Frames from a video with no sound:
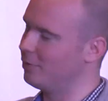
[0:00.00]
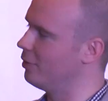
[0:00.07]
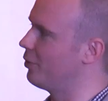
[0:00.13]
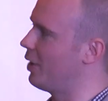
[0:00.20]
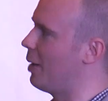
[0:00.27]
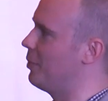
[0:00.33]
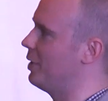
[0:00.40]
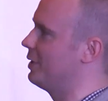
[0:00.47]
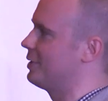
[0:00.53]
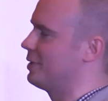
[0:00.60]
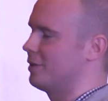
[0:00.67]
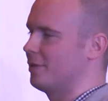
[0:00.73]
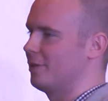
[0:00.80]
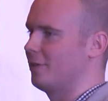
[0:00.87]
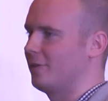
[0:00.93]
grab it
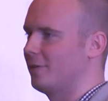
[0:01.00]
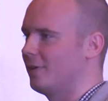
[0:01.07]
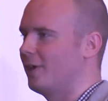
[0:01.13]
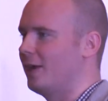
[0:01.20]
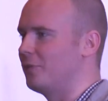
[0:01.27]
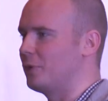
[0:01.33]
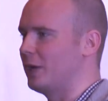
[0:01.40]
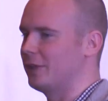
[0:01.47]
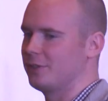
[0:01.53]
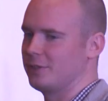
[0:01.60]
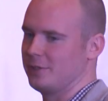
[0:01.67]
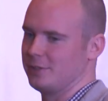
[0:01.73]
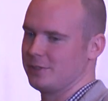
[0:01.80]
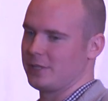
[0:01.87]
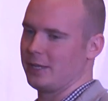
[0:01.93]
and run it
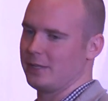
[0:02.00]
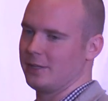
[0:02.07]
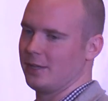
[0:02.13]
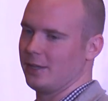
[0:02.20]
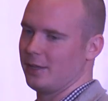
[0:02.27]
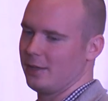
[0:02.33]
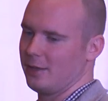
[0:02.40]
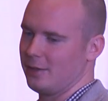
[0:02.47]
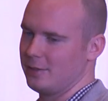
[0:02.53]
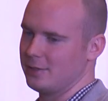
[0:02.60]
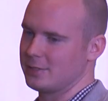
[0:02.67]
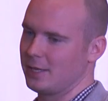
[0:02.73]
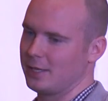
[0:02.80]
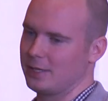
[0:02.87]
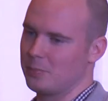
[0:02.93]
inside
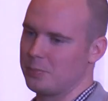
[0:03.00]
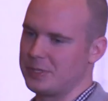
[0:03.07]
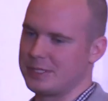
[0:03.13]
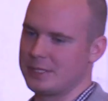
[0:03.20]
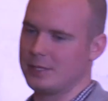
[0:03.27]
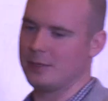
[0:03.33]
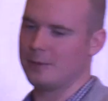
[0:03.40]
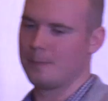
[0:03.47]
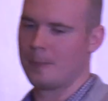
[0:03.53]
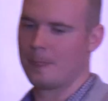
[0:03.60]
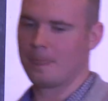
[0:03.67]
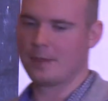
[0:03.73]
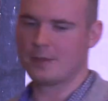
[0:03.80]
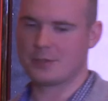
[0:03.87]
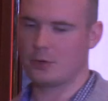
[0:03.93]
the PC.
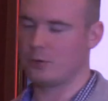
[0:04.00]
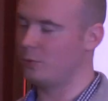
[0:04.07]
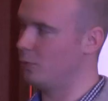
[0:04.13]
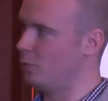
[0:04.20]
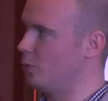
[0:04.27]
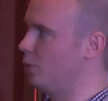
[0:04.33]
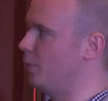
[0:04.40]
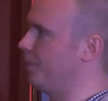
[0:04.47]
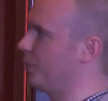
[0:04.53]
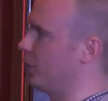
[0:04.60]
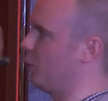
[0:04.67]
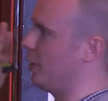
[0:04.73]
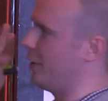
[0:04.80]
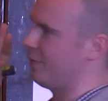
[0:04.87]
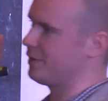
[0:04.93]
So
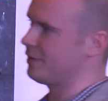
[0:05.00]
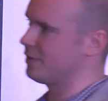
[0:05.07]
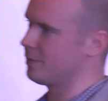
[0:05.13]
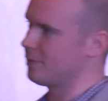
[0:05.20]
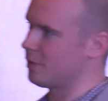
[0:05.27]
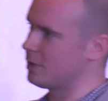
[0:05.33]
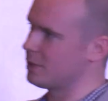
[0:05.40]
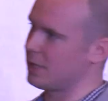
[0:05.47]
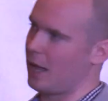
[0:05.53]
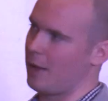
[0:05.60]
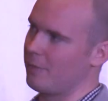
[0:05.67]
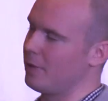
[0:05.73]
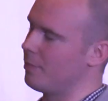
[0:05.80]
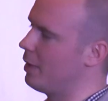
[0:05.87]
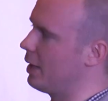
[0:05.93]
we have scam
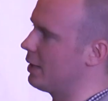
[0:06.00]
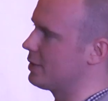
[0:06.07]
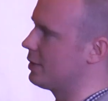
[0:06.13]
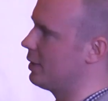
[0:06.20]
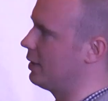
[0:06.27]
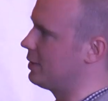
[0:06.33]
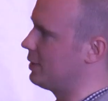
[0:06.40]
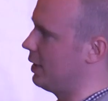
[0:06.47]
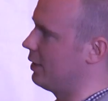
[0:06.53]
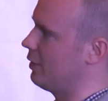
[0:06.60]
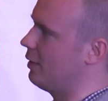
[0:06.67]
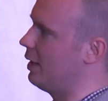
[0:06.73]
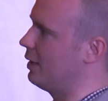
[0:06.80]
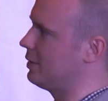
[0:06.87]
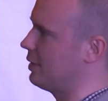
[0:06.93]
emails,
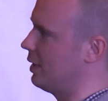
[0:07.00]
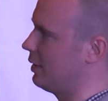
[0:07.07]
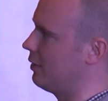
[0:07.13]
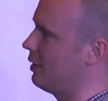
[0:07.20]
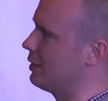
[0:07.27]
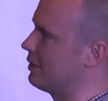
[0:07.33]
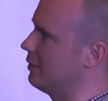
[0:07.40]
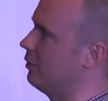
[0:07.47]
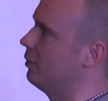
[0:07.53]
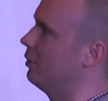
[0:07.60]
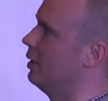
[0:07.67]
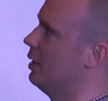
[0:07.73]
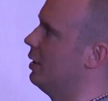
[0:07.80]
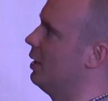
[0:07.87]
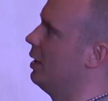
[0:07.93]
etc., etc. So
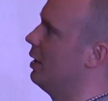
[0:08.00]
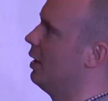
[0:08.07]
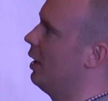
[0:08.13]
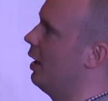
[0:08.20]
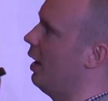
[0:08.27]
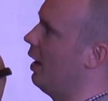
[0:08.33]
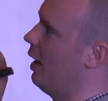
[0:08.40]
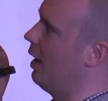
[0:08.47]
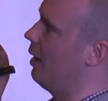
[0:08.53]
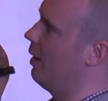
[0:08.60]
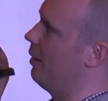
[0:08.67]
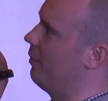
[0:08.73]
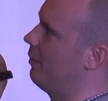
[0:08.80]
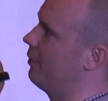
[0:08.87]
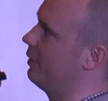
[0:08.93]

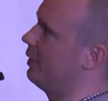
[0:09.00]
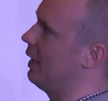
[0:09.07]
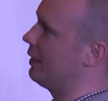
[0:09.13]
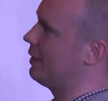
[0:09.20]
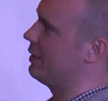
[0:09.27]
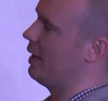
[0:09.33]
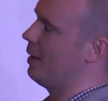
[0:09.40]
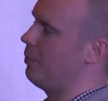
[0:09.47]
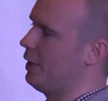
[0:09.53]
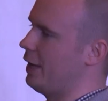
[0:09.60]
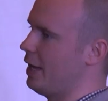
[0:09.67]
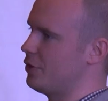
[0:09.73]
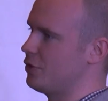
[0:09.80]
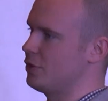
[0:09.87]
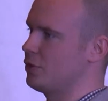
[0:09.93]
that the
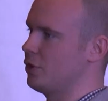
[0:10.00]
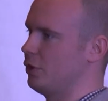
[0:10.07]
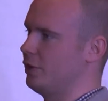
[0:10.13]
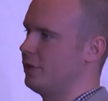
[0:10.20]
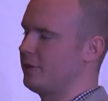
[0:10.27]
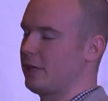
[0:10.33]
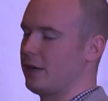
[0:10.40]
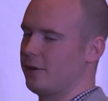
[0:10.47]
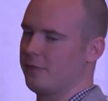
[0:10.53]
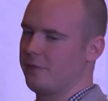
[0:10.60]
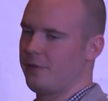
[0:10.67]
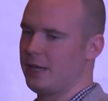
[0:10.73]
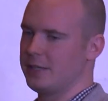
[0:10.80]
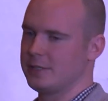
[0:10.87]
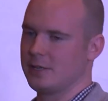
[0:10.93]
application is not internet
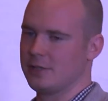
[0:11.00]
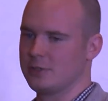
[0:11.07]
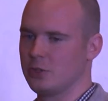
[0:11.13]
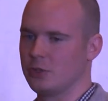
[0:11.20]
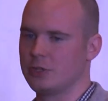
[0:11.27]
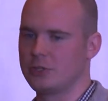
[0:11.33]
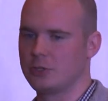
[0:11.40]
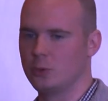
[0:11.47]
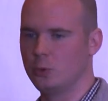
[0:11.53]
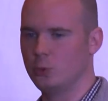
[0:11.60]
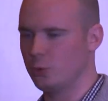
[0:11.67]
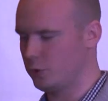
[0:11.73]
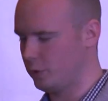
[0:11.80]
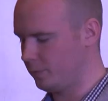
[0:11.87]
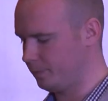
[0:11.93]
facing is not the
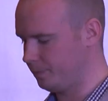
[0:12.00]
solution.